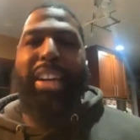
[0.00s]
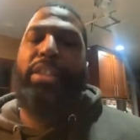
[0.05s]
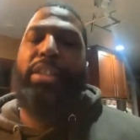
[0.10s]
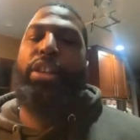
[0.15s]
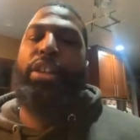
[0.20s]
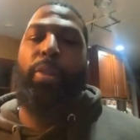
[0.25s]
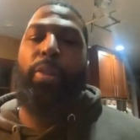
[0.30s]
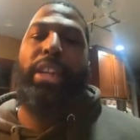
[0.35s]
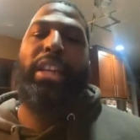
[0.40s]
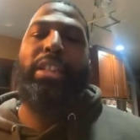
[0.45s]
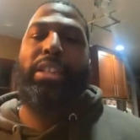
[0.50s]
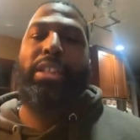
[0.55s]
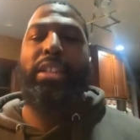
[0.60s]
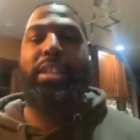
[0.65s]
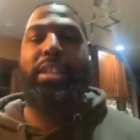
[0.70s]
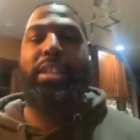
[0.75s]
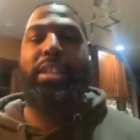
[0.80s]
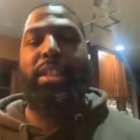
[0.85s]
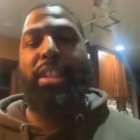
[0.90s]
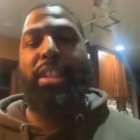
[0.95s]
And it's a great.
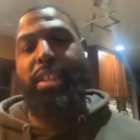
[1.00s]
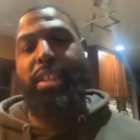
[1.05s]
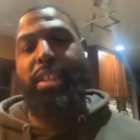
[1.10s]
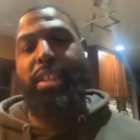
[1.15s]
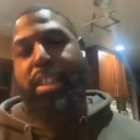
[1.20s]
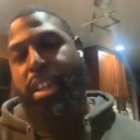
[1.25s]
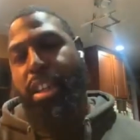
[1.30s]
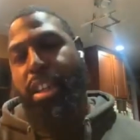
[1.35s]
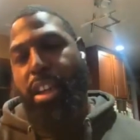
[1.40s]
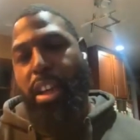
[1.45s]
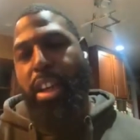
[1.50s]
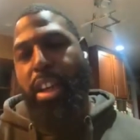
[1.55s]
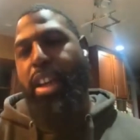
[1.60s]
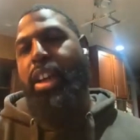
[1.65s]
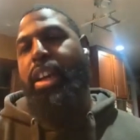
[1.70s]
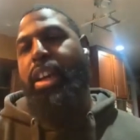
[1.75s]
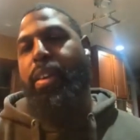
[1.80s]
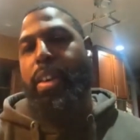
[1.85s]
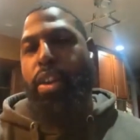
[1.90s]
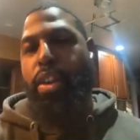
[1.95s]
It's a it's a
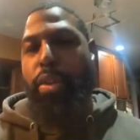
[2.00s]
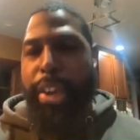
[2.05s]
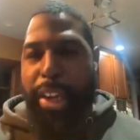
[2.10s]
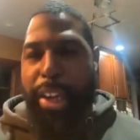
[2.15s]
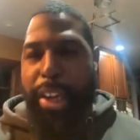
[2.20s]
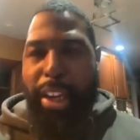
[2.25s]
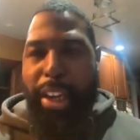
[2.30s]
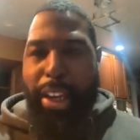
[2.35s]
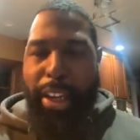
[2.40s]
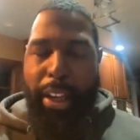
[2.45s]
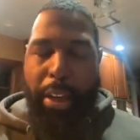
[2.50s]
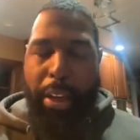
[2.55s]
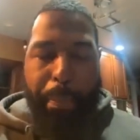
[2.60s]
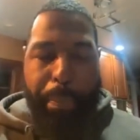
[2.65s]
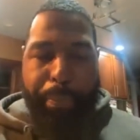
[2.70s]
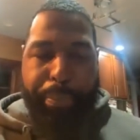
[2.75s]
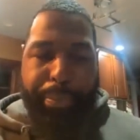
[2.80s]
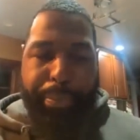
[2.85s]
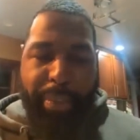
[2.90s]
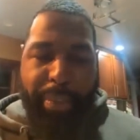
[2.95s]
when you eat
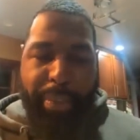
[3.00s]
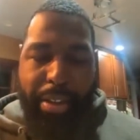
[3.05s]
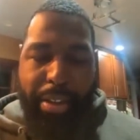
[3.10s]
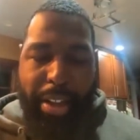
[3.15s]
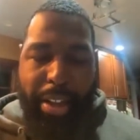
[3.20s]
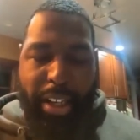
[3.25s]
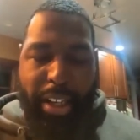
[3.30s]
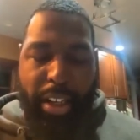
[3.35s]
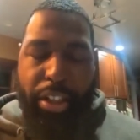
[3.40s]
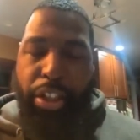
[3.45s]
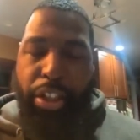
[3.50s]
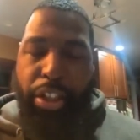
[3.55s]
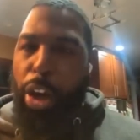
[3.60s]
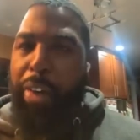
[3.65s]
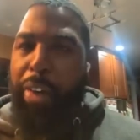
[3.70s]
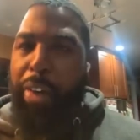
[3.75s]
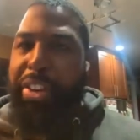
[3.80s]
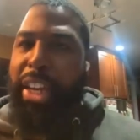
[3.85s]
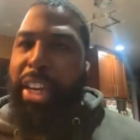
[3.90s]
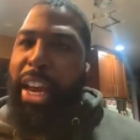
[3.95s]
it, it's like a
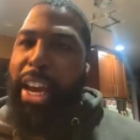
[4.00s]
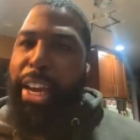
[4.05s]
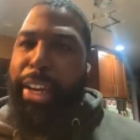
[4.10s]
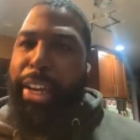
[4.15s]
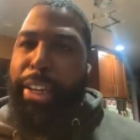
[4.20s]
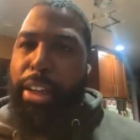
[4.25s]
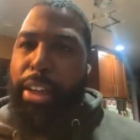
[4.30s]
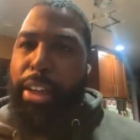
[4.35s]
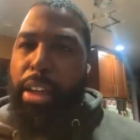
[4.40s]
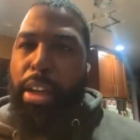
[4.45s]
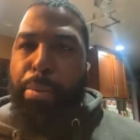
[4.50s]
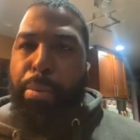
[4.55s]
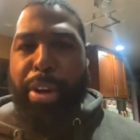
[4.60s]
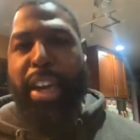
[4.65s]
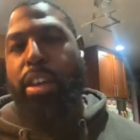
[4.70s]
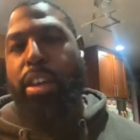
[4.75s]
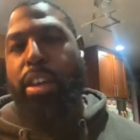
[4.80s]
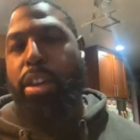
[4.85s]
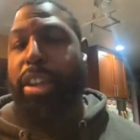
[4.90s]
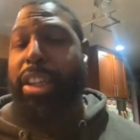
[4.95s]
soft cake,
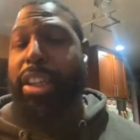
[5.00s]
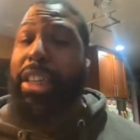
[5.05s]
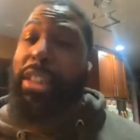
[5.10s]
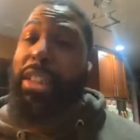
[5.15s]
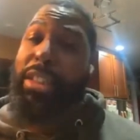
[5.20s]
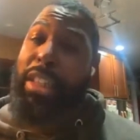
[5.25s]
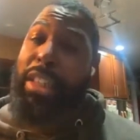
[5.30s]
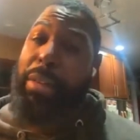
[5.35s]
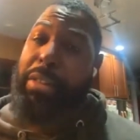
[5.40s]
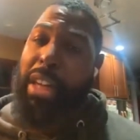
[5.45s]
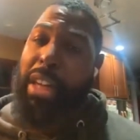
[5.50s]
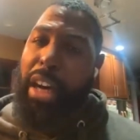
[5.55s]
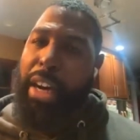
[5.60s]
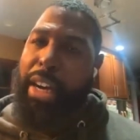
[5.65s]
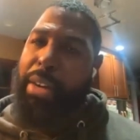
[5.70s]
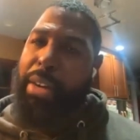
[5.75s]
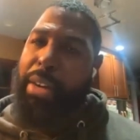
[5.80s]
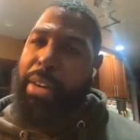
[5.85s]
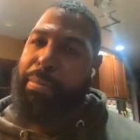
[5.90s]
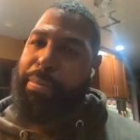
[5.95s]
but and a cookie at the same
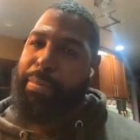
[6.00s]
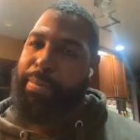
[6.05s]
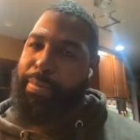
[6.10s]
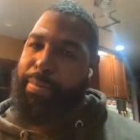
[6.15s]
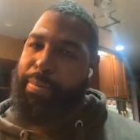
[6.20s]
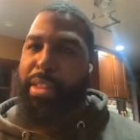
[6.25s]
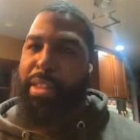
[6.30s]
time.